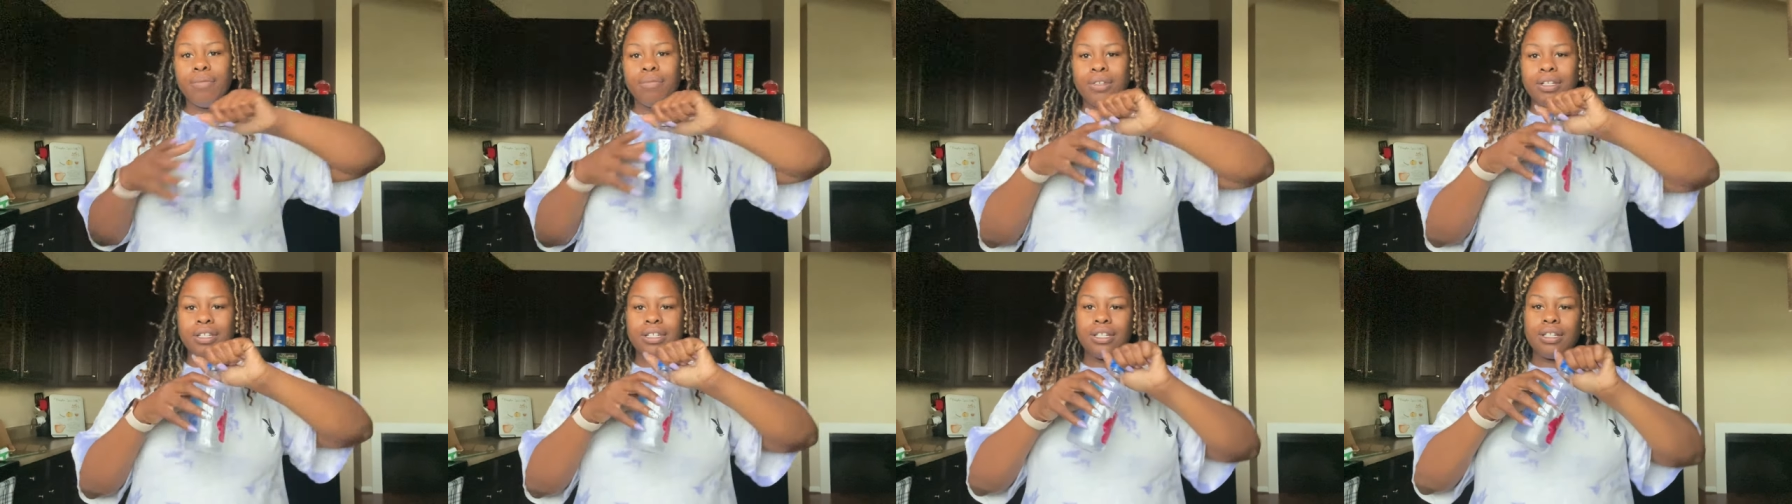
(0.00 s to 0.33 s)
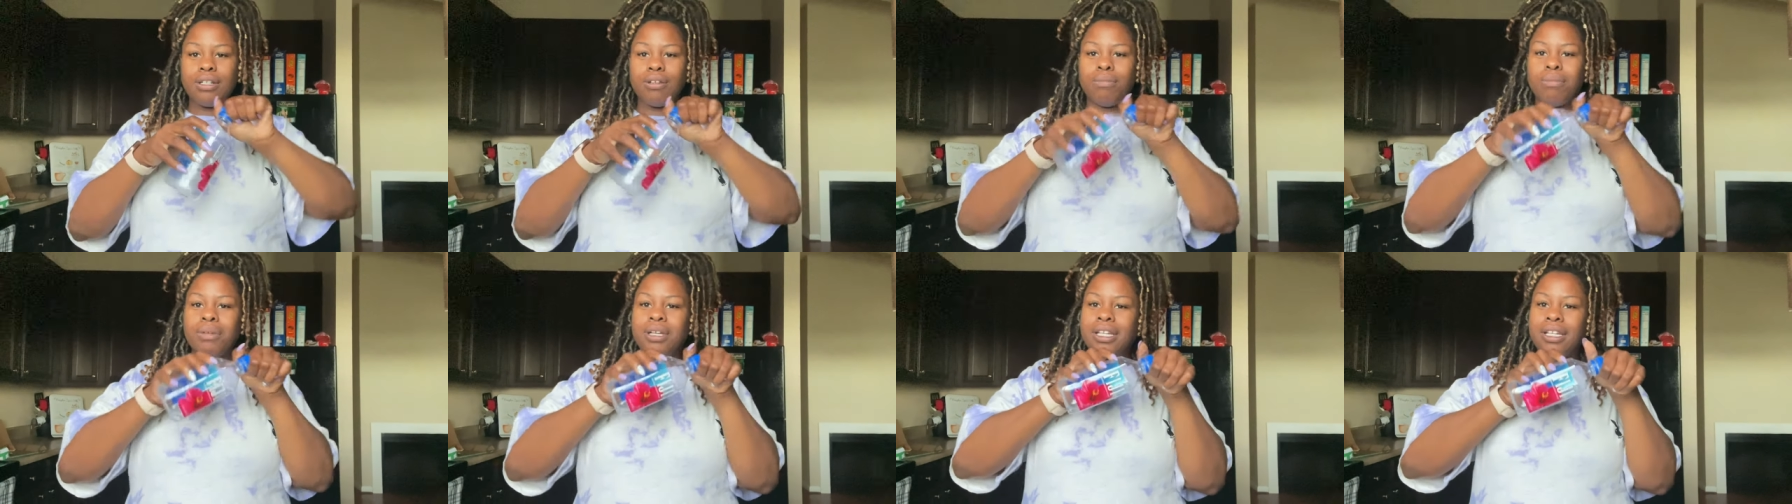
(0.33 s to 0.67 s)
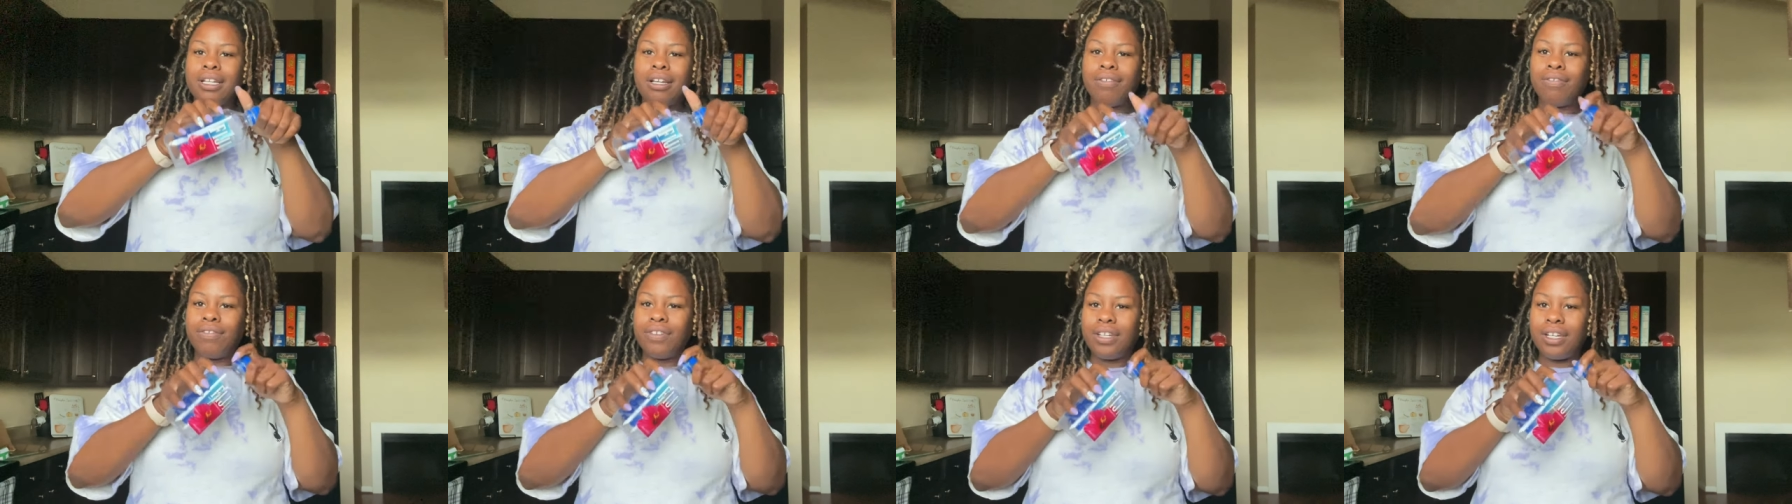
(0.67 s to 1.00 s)
It's a little bit
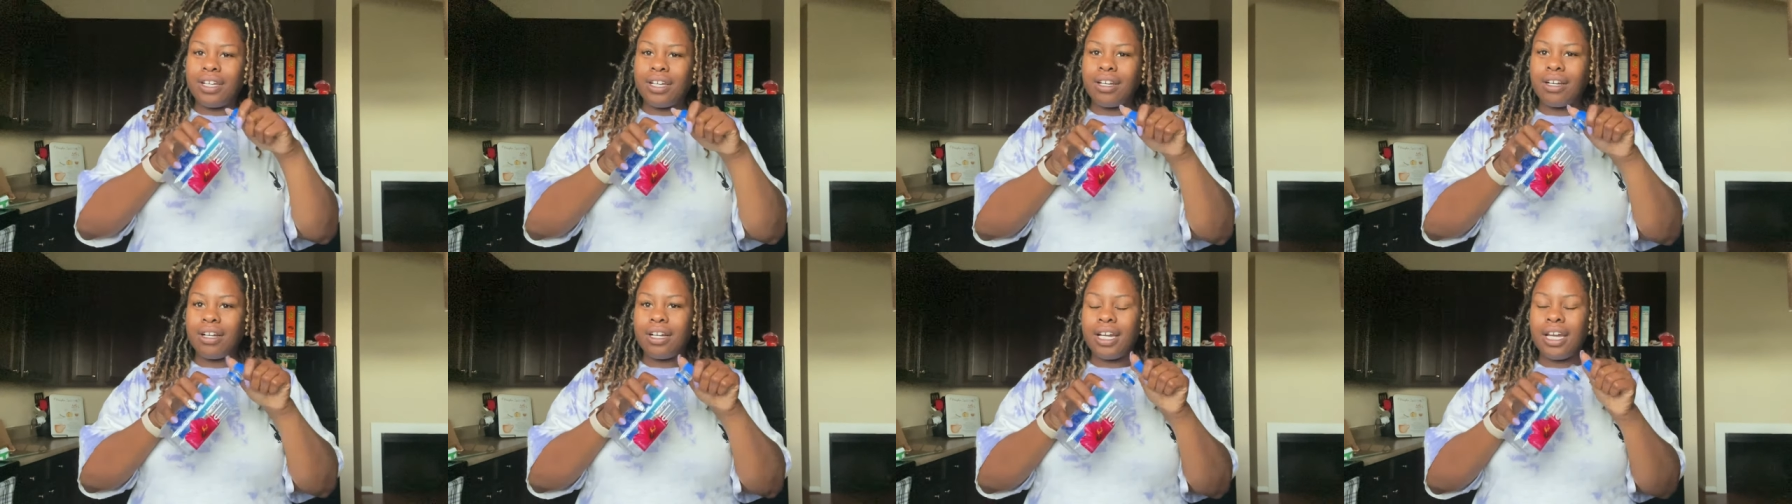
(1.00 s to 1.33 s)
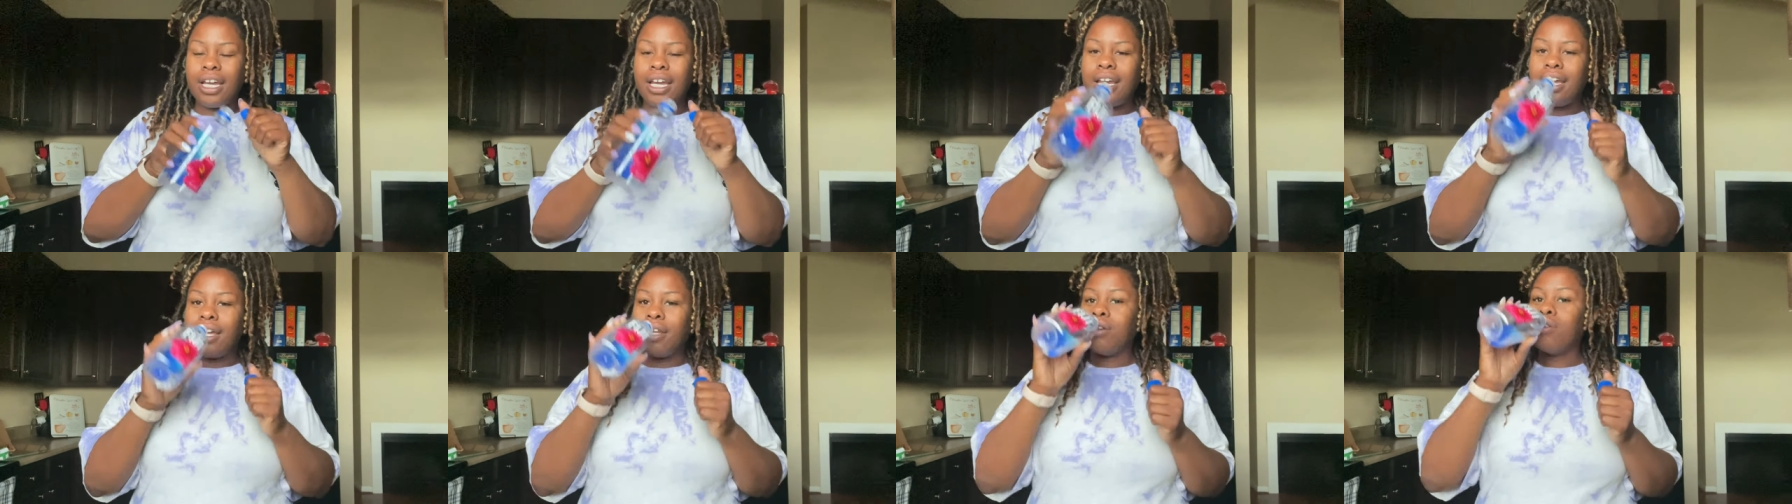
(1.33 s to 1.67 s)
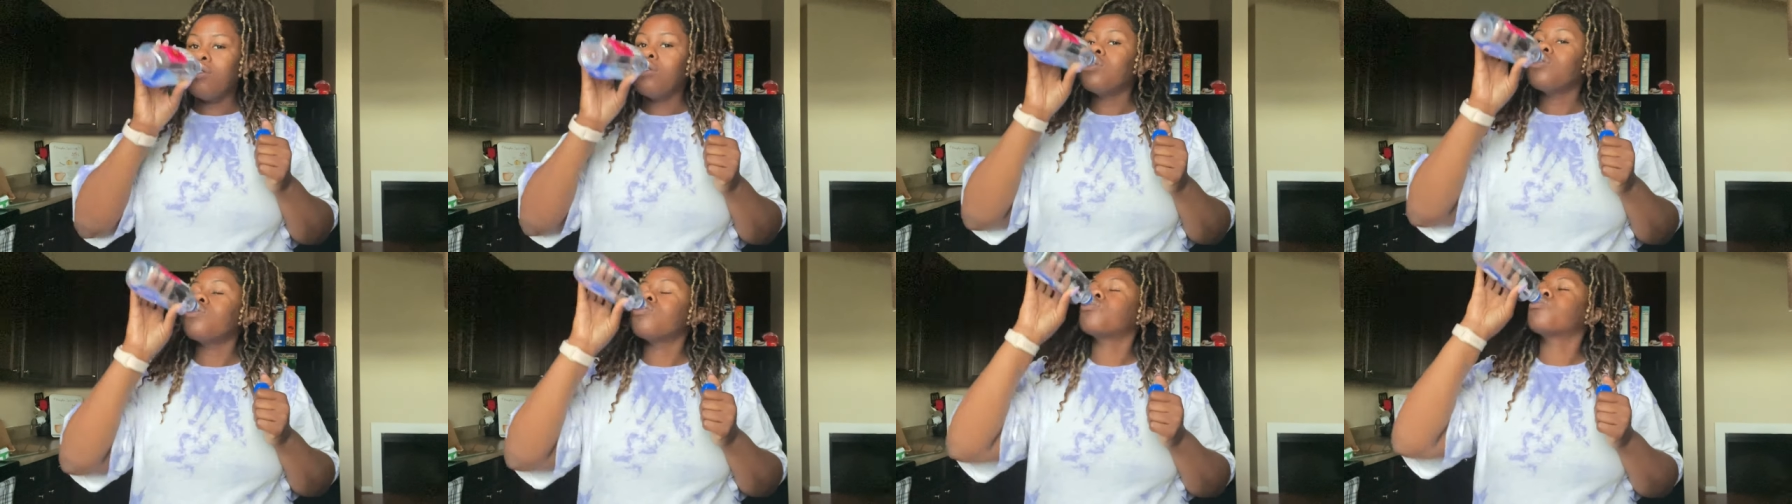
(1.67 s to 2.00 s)
left in here.
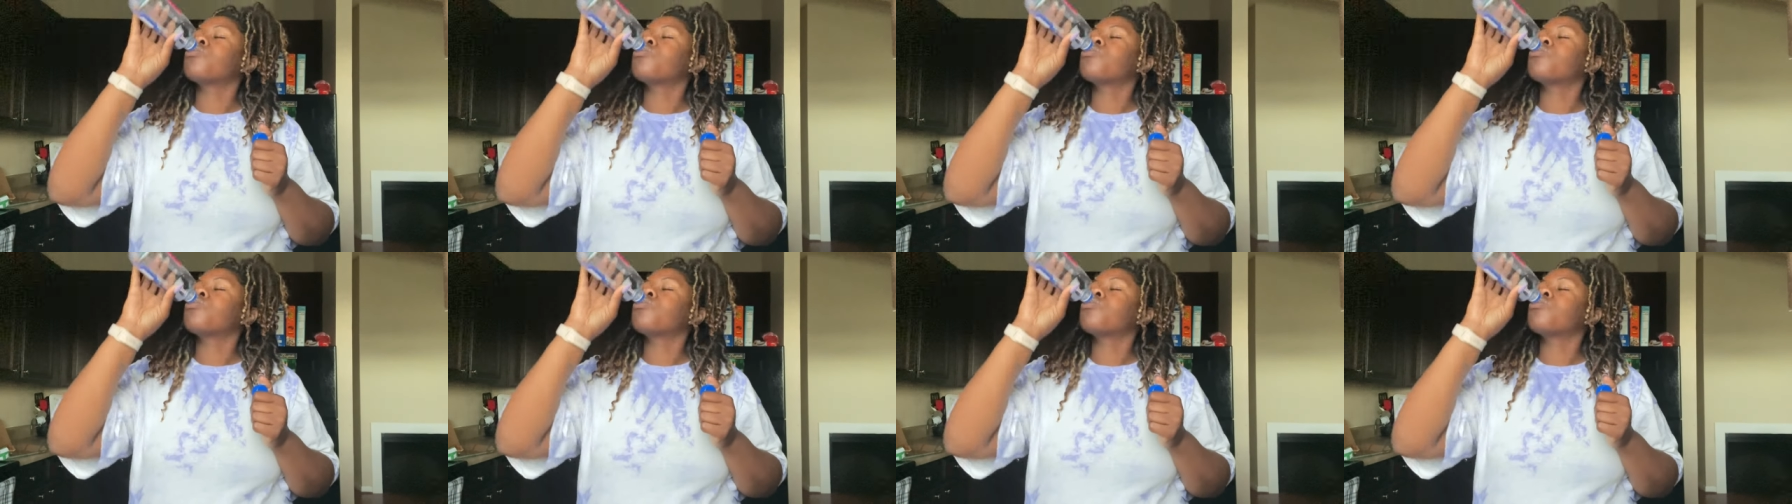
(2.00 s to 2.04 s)
And